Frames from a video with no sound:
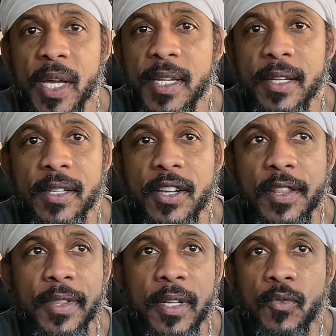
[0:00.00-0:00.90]
that's a
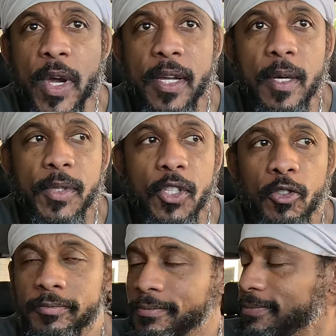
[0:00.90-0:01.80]
good thing to wake up to.
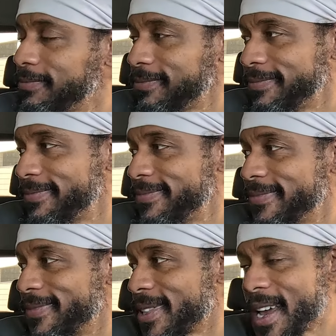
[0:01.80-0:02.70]

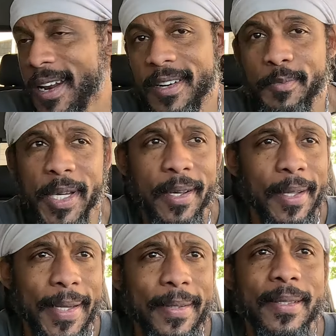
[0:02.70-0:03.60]
Got Even out of bed we got
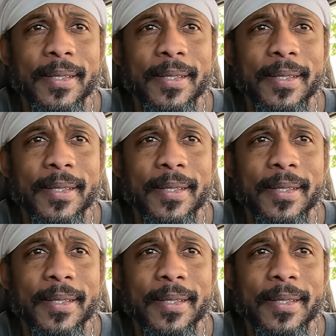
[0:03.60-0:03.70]
late. Here at